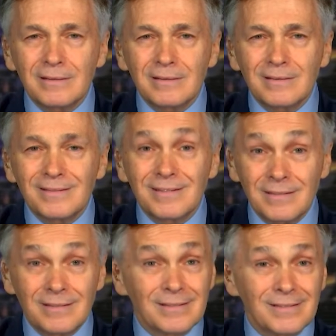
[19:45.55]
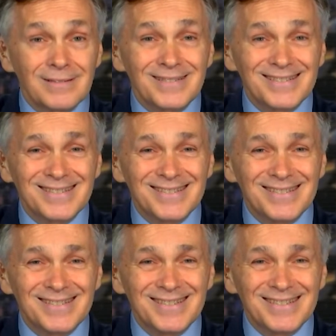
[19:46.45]

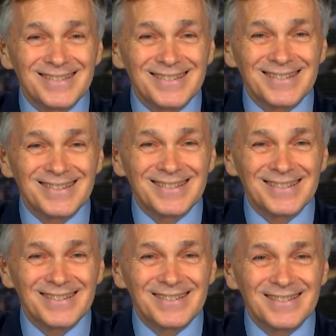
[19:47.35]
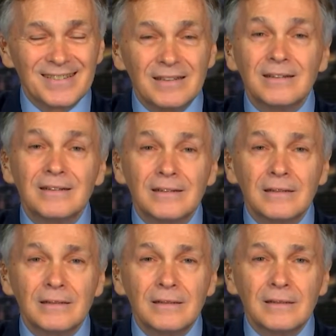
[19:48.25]

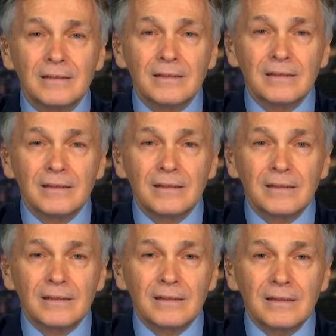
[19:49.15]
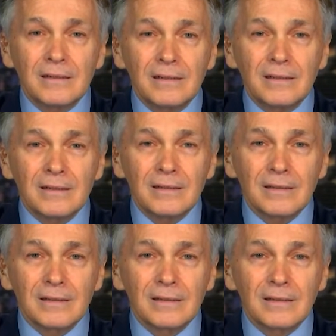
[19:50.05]

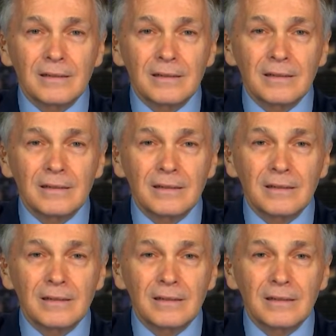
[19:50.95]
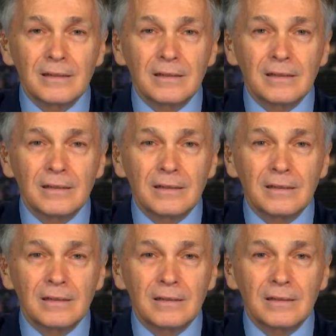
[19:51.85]

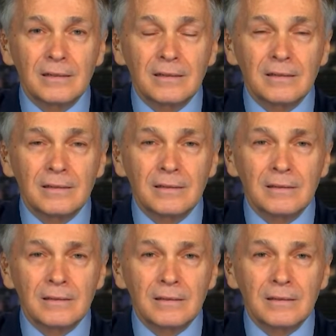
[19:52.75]
The person shown says nothing.